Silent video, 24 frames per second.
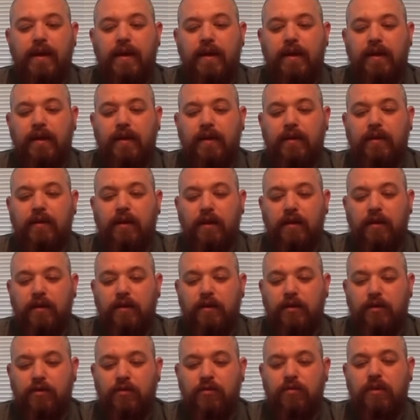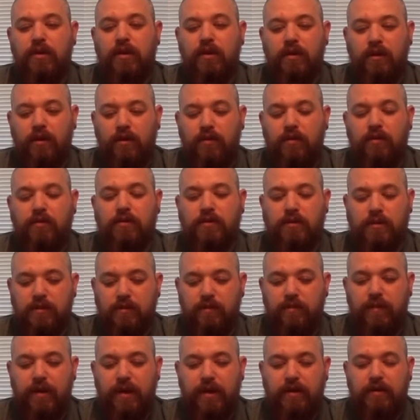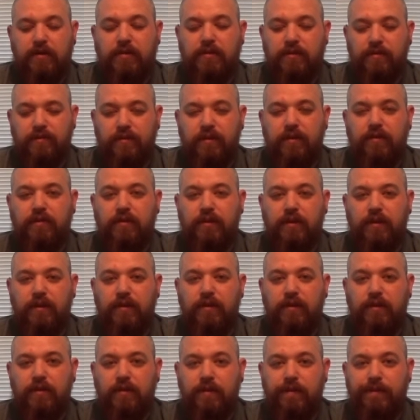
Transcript: and you can hurt somebody severely